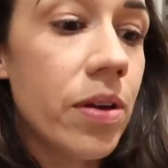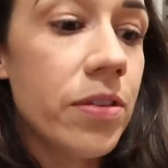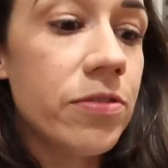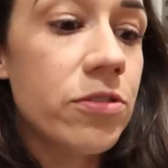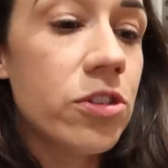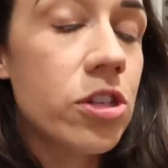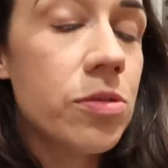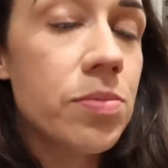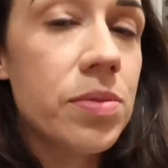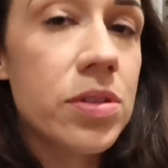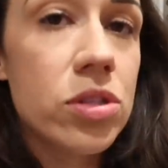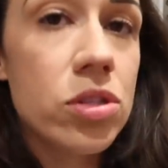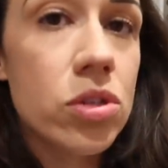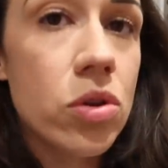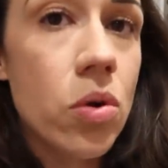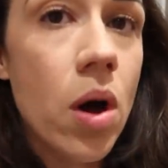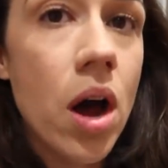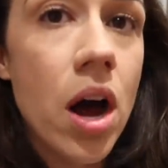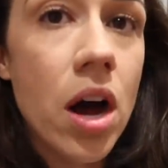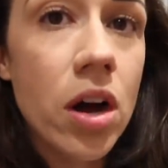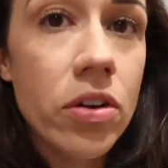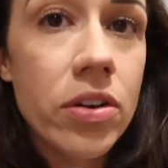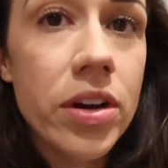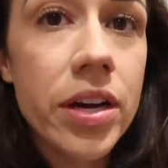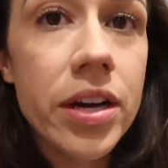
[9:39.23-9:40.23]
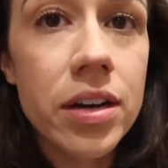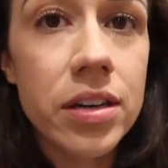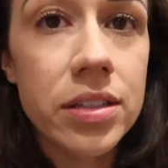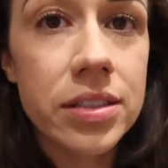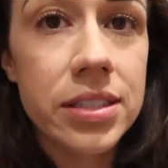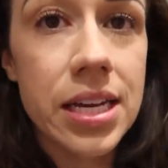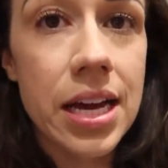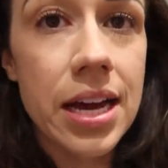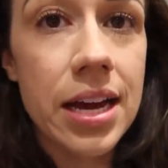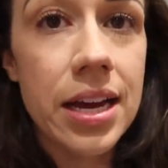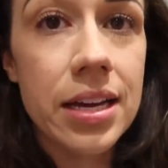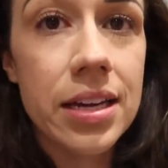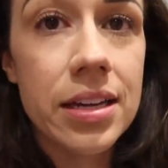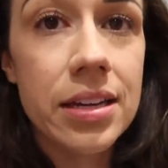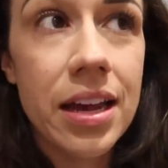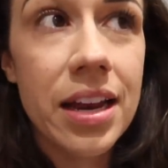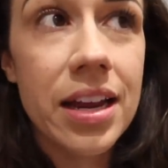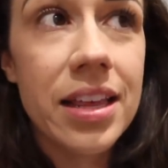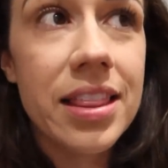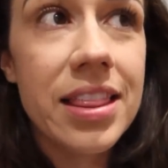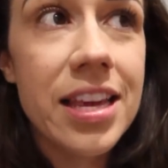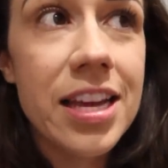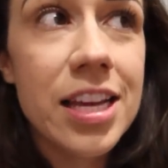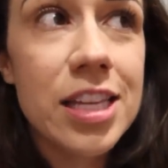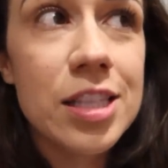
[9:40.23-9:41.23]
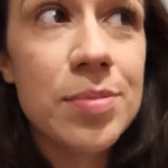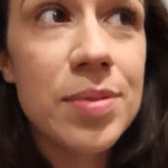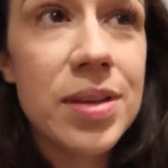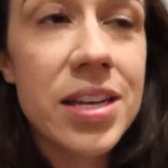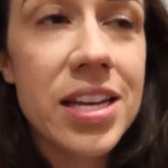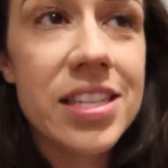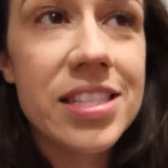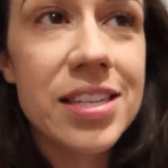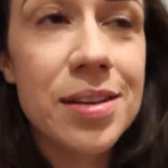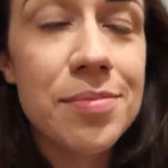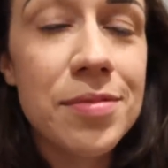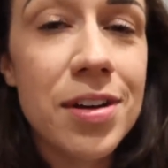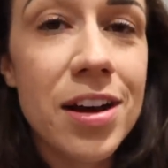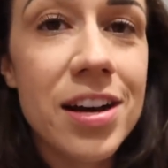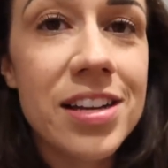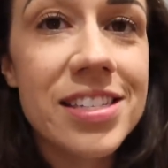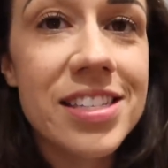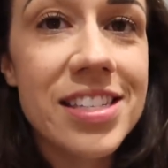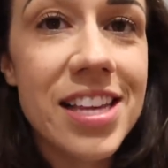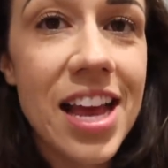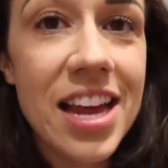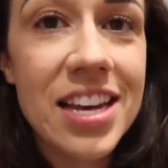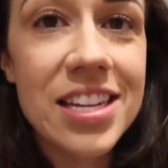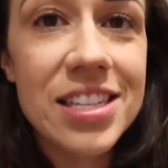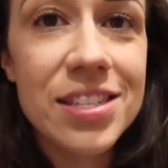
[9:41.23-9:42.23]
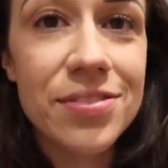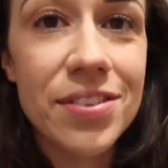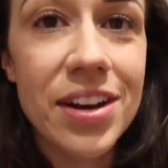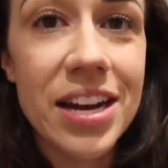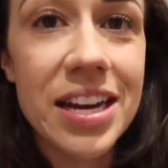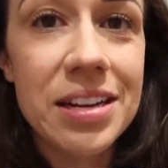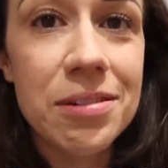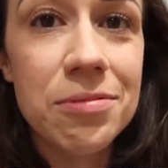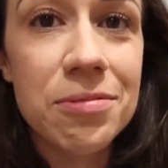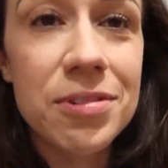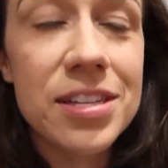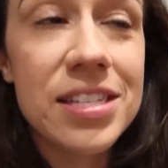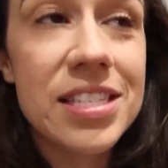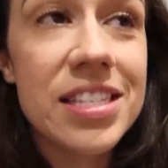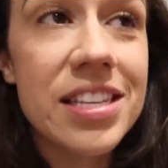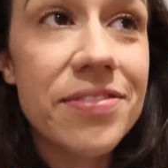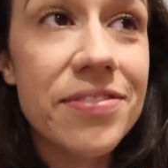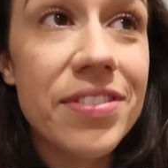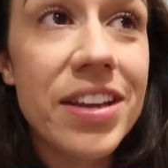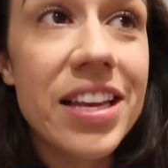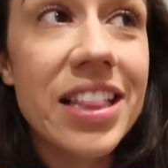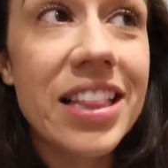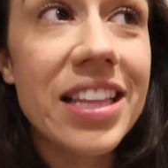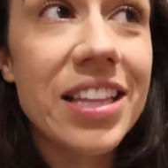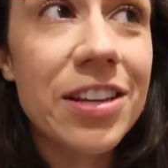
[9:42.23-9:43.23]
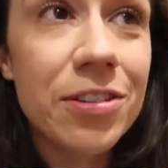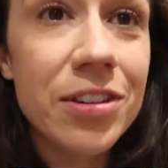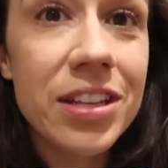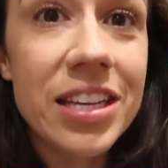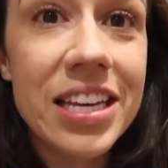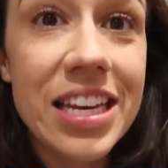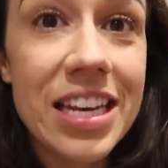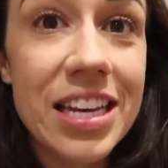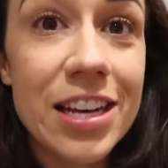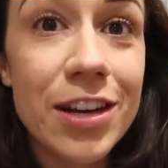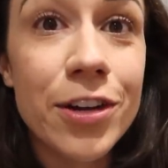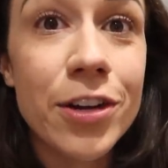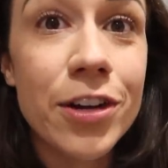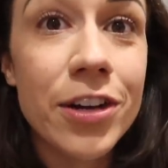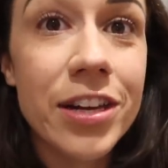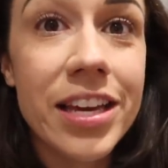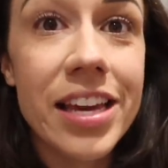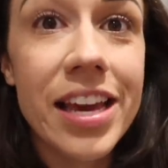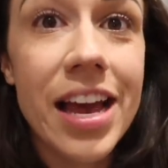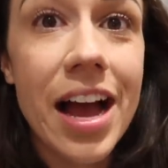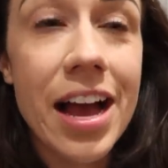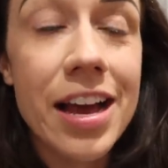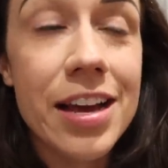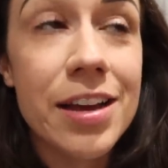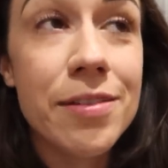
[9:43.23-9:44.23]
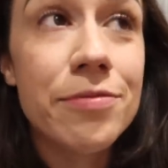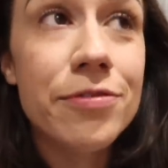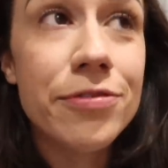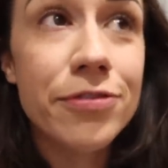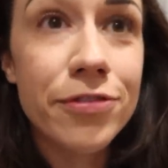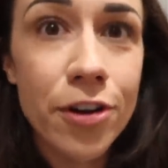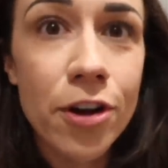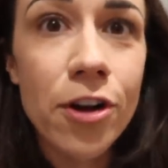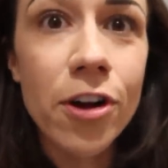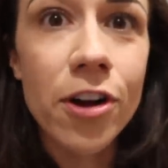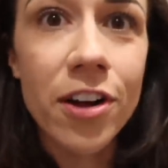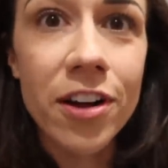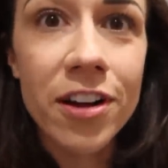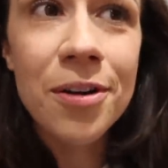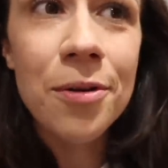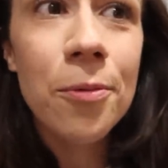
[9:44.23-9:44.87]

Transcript: but I've just been so hungry all day. And I think it's because I'm not satisfied. Whereas if I literally eat a cookie, I am full.